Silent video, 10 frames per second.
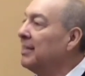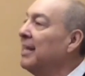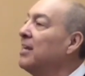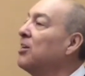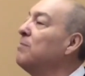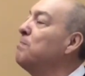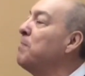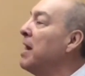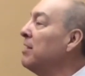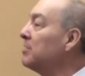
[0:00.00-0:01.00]
that it
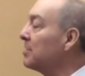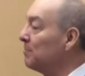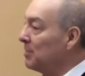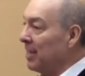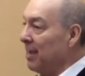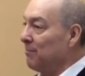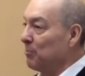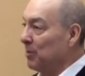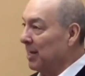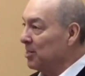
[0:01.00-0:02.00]
compels them to have
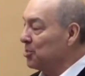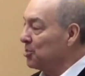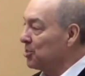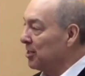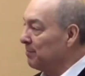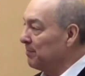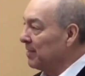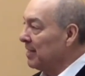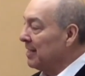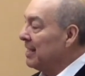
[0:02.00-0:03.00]
a relationship
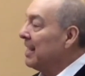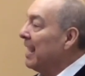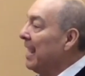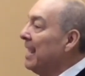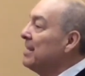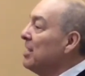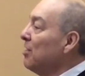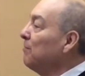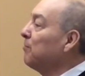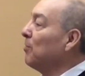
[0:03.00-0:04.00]
and
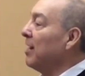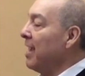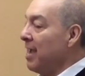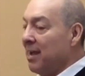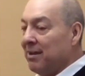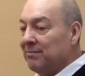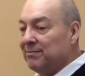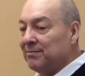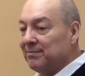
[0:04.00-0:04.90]
therefore have